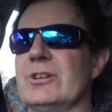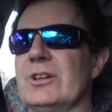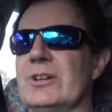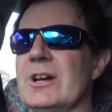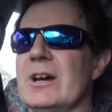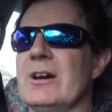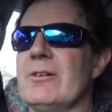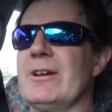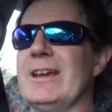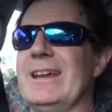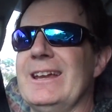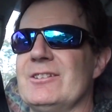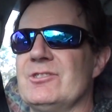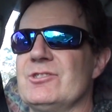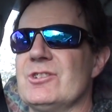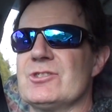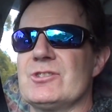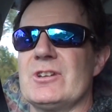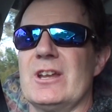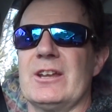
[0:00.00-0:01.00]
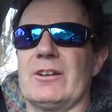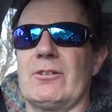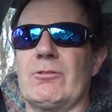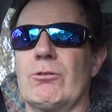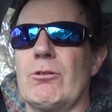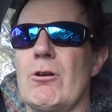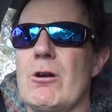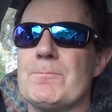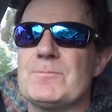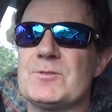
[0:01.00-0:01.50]
You know, it
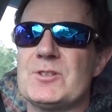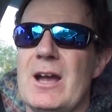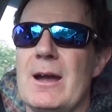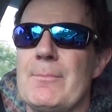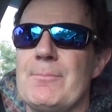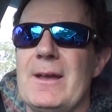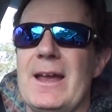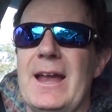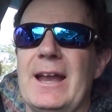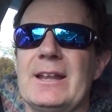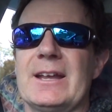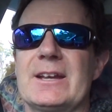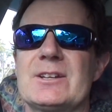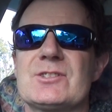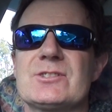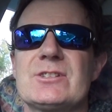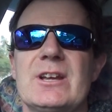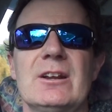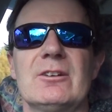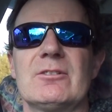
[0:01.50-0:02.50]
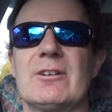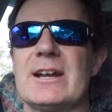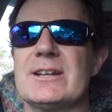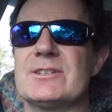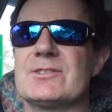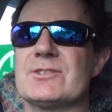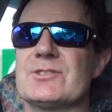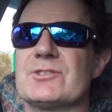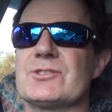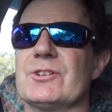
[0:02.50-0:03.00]
crops up and
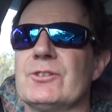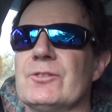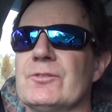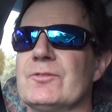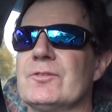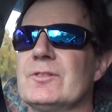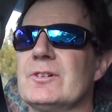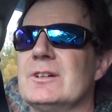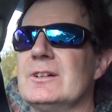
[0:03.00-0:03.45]
accelerates itself,